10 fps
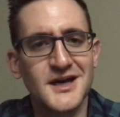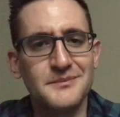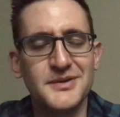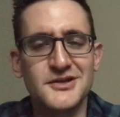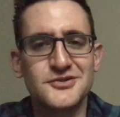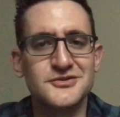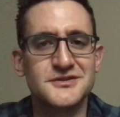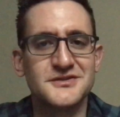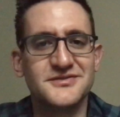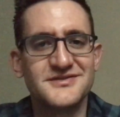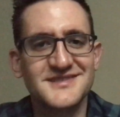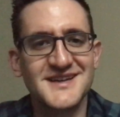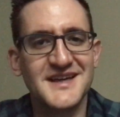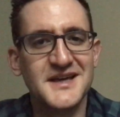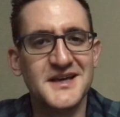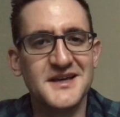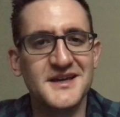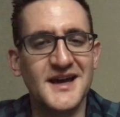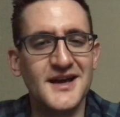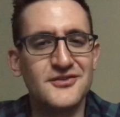pictures of
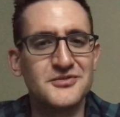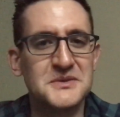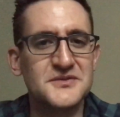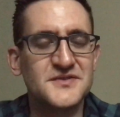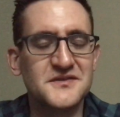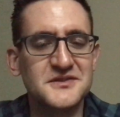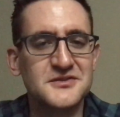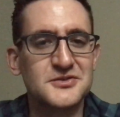guys from the 50s who